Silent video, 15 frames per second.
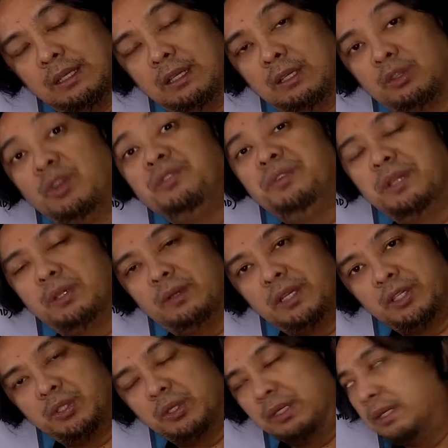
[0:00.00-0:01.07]

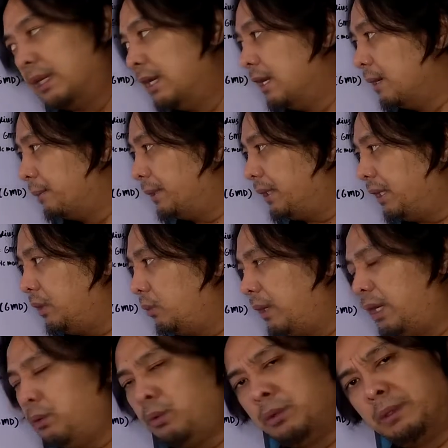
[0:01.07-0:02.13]
configuration. But
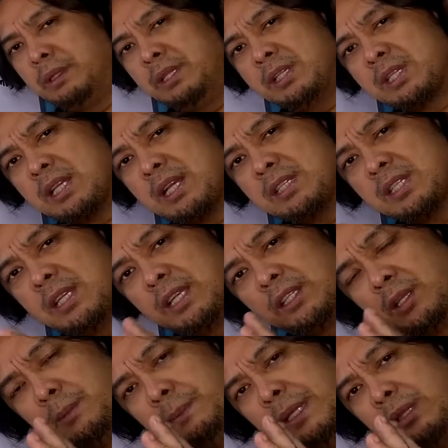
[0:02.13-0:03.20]
anyway, we will discuss a
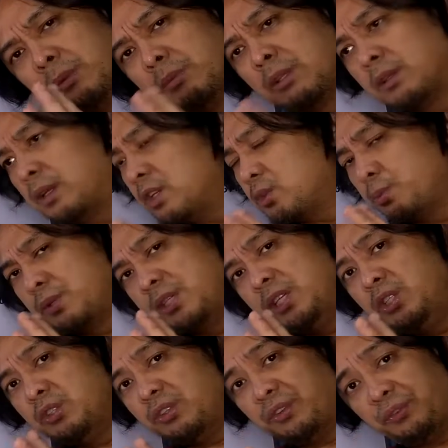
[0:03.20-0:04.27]
little bit of the
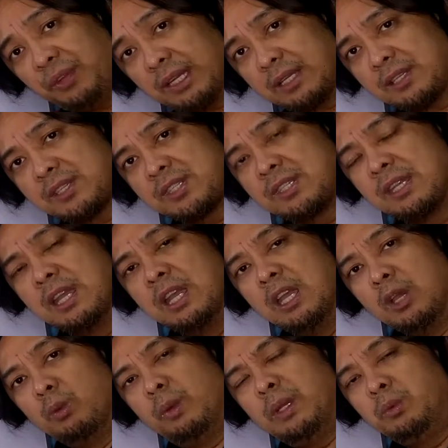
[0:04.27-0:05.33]
transposition effects
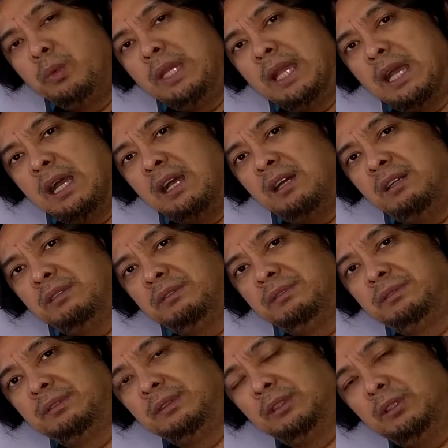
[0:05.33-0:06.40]
when we have
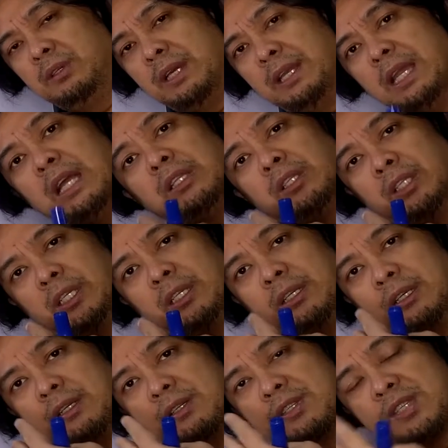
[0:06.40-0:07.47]

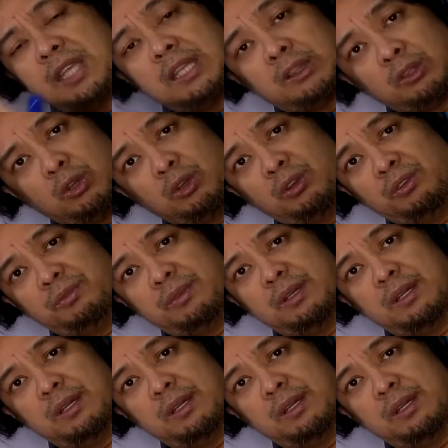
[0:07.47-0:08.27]
another set of